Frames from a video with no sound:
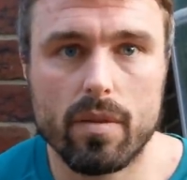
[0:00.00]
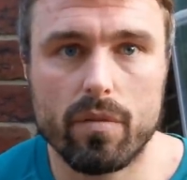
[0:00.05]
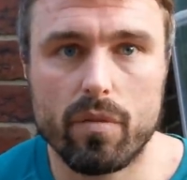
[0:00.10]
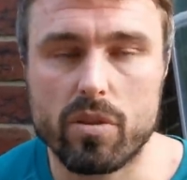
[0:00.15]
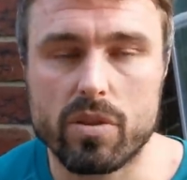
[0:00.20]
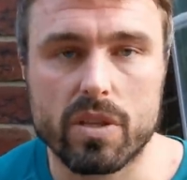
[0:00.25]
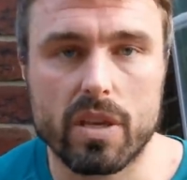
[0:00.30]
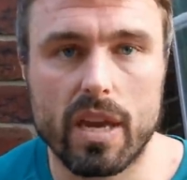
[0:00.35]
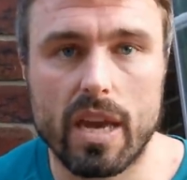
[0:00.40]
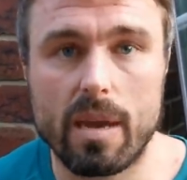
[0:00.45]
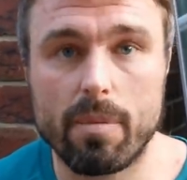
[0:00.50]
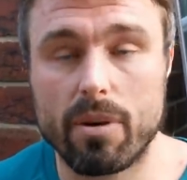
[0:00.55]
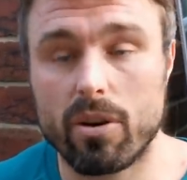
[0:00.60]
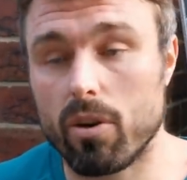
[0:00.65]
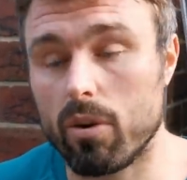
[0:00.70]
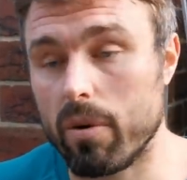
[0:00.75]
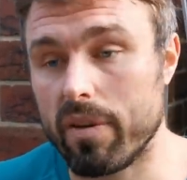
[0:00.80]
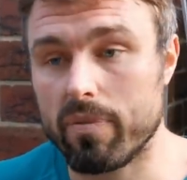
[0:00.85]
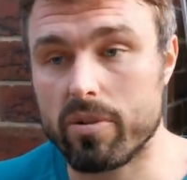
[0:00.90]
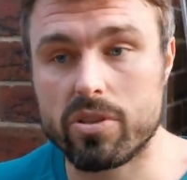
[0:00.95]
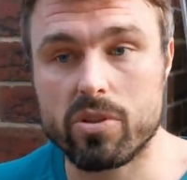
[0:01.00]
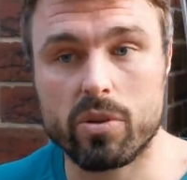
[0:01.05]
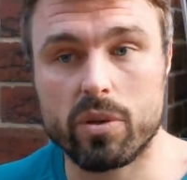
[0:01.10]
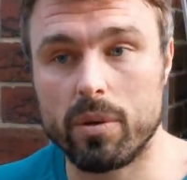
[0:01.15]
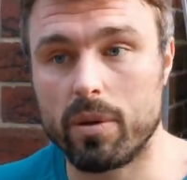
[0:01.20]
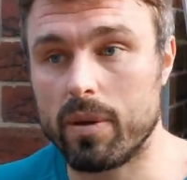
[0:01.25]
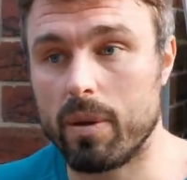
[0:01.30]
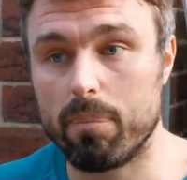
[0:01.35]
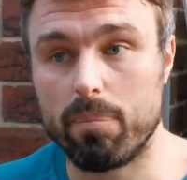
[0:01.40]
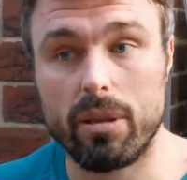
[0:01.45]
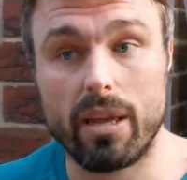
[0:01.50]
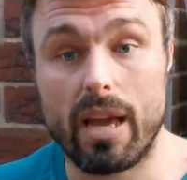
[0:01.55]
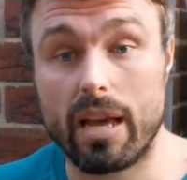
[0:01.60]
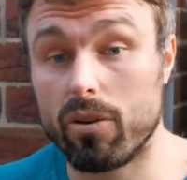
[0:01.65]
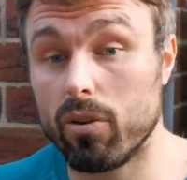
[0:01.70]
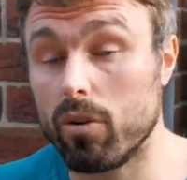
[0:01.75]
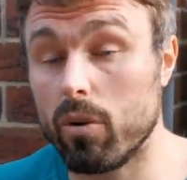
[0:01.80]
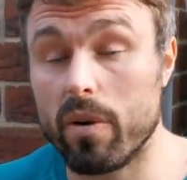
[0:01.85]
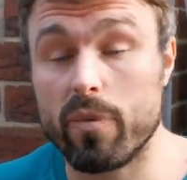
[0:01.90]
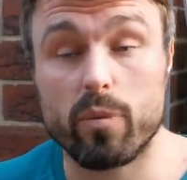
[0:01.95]
First game, I don't know if we took them complete. I
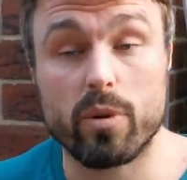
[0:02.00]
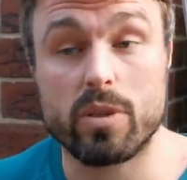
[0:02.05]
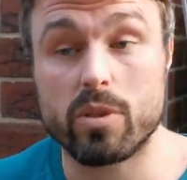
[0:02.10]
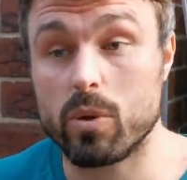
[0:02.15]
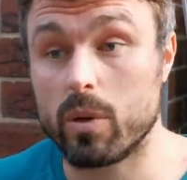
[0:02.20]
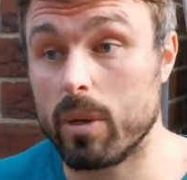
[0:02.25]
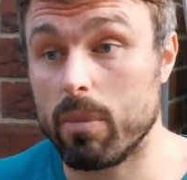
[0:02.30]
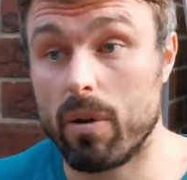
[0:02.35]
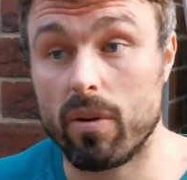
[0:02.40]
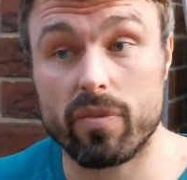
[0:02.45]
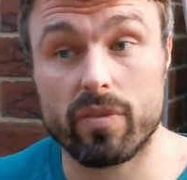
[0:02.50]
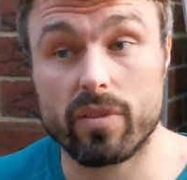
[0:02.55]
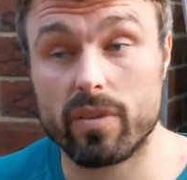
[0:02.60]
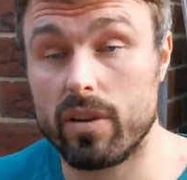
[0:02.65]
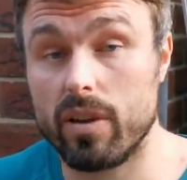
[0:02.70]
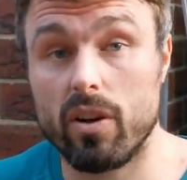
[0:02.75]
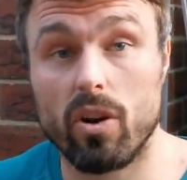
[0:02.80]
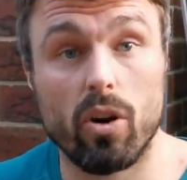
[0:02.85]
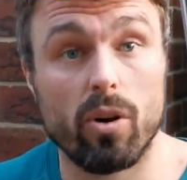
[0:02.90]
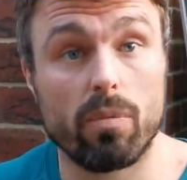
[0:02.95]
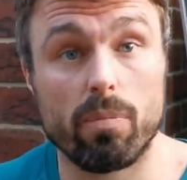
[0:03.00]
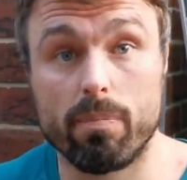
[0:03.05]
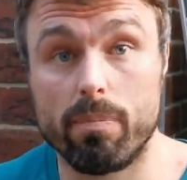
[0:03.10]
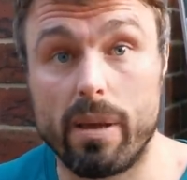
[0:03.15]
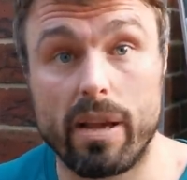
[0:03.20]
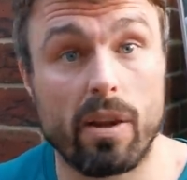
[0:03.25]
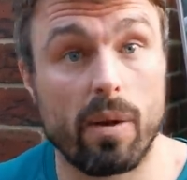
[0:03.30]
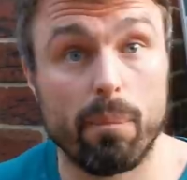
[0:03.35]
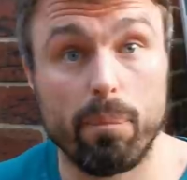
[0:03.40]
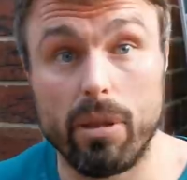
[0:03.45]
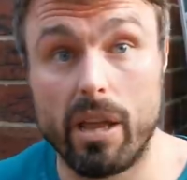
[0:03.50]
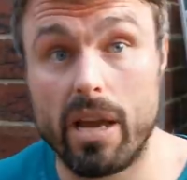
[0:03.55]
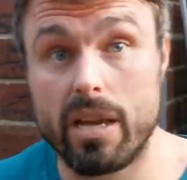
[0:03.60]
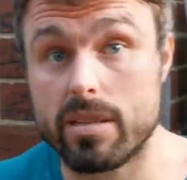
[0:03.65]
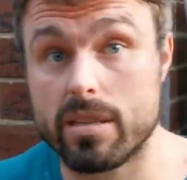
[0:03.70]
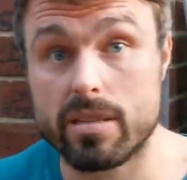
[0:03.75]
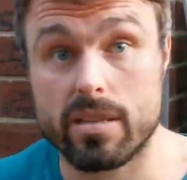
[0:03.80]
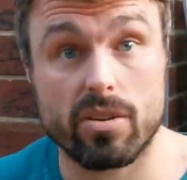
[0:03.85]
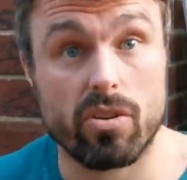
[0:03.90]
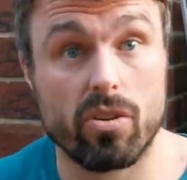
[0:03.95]
don't know if we took them off, you know, a bit
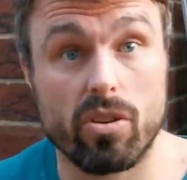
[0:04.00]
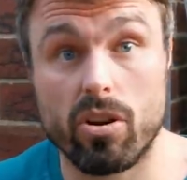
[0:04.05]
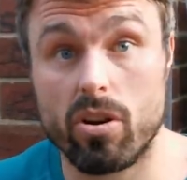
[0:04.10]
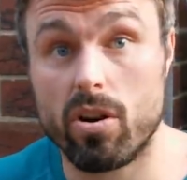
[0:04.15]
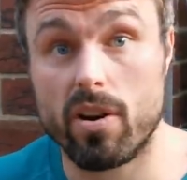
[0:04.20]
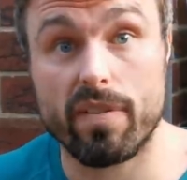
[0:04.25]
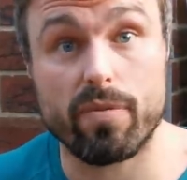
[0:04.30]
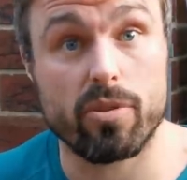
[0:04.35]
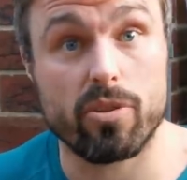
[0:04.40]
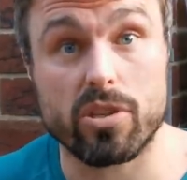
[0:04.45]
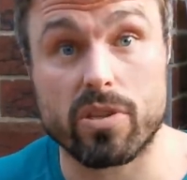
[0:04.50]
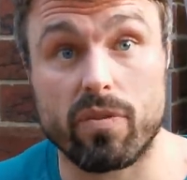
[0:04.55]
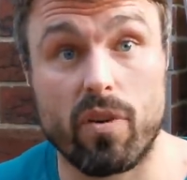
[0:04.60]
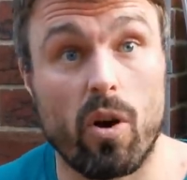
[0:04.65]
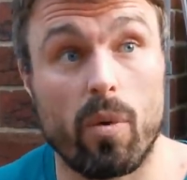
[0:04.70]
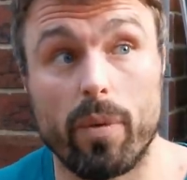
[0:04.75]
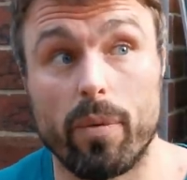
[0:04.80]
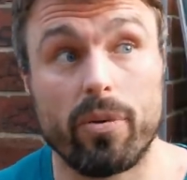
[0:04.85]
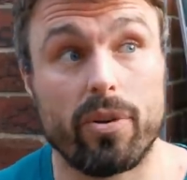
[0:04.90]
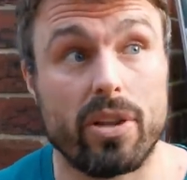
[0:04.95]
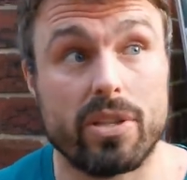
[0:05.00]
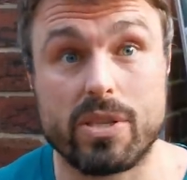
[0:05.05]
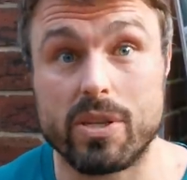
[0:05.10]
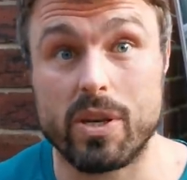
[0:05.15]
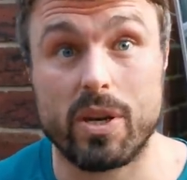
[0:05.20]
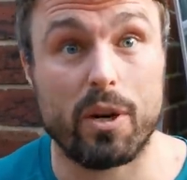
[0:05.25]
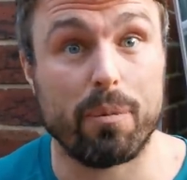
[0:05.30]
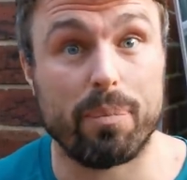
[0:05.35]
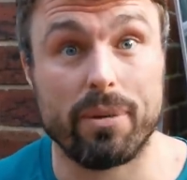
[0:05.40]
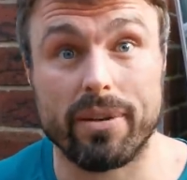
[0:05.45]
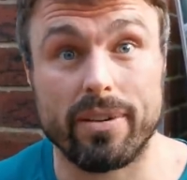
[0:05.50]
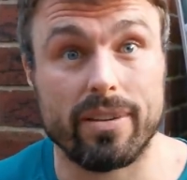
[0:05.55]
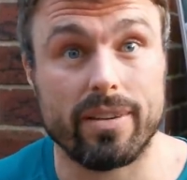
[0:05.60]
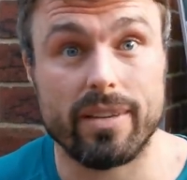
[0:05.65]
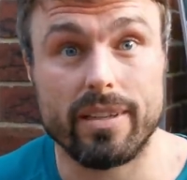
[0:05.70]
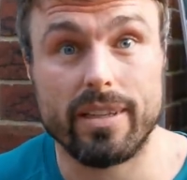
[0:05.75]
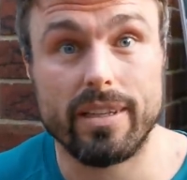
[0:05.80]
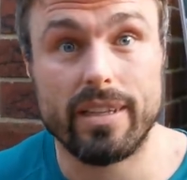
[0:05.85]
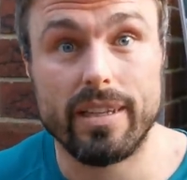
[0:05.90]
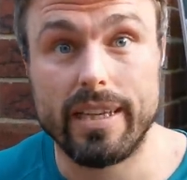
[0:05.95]
complacent. I don't know if we just thought we were going to turn up and
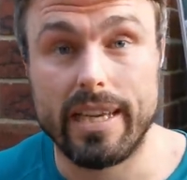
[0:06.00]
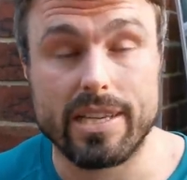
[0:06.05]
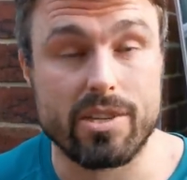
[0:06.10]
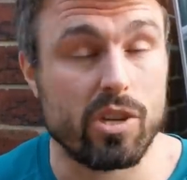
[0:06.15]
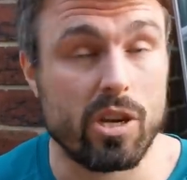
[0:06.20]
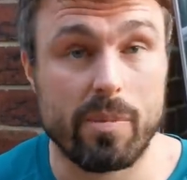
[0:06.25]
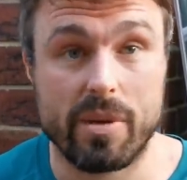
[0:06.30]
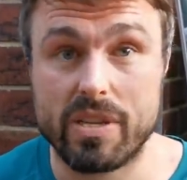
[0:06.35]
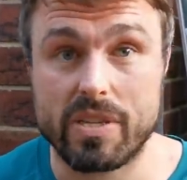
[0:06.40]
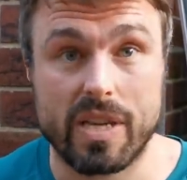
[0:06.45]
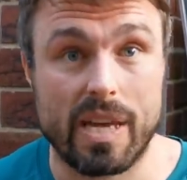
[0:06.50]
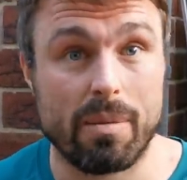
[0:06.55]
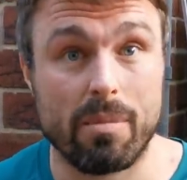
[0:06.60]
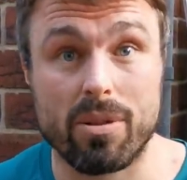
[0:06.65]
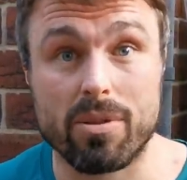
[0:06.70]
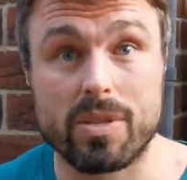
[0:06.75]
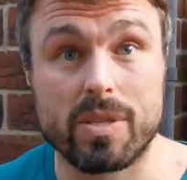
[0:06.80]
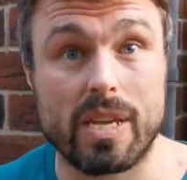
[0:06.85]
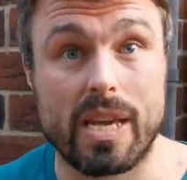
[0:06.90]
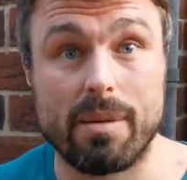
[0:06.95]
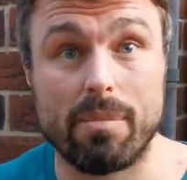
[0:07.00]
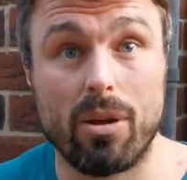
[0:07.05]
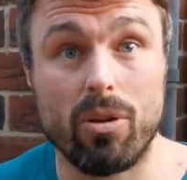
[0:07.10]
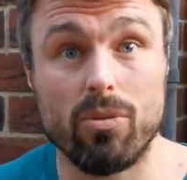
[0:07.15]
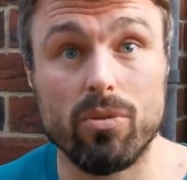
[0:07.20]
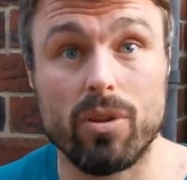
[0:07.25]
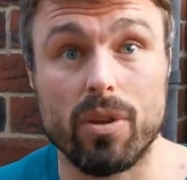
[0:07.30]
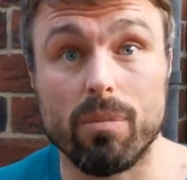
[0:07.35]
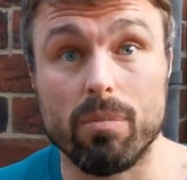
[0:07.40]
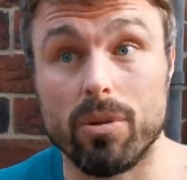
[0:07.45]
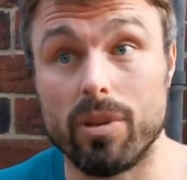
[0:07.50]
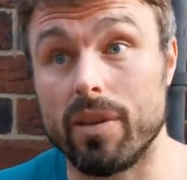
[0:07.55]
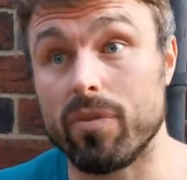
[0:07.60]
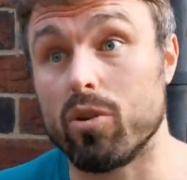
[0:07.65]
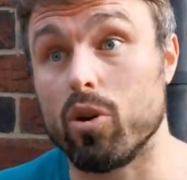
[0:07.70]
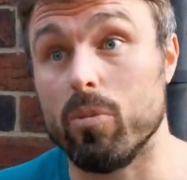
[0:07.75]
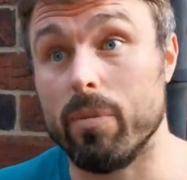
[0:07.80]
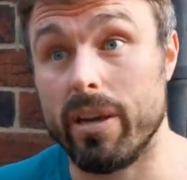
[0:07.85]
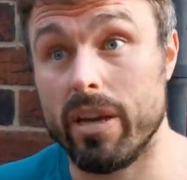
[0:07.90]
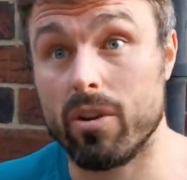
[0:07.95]
it's going to be the same old. But
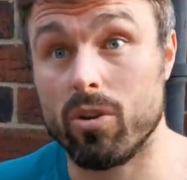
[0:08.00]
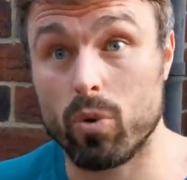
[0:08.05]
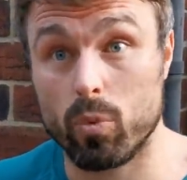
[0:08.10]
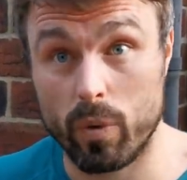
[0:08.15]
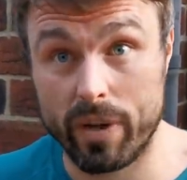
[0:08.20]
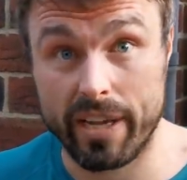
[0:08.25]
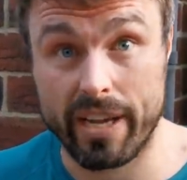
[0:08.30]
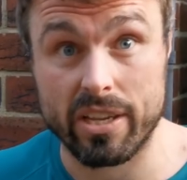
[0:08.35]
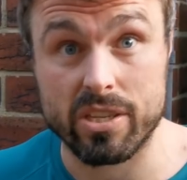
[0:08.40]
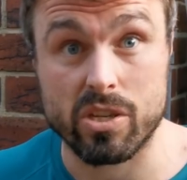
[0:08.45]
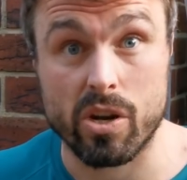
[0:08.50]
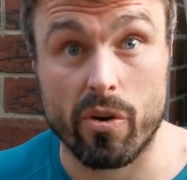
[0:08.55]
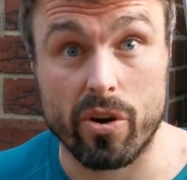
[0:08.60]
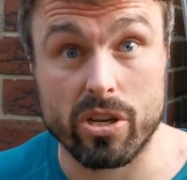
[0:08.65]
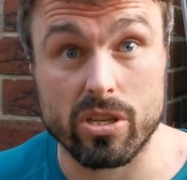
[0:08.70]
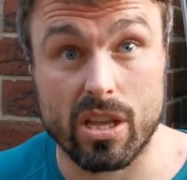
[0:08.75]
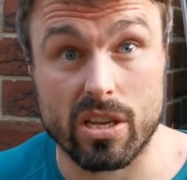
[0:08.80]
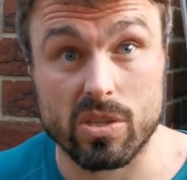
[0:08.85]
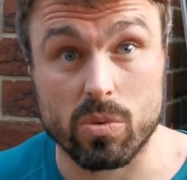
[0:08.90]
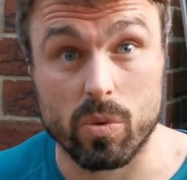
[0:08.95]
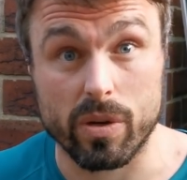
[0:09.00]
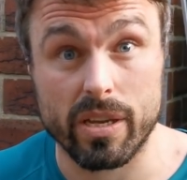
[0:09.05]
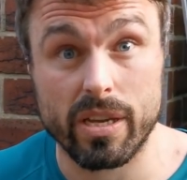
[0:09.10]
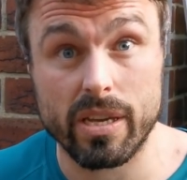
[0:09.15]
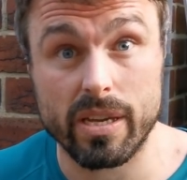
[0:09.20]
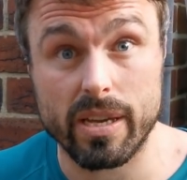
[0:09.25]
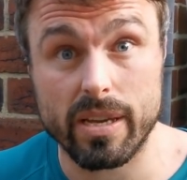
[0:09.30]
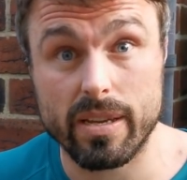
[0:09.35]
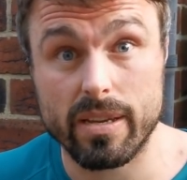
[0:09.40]
they've come here, good win against Norwich last week.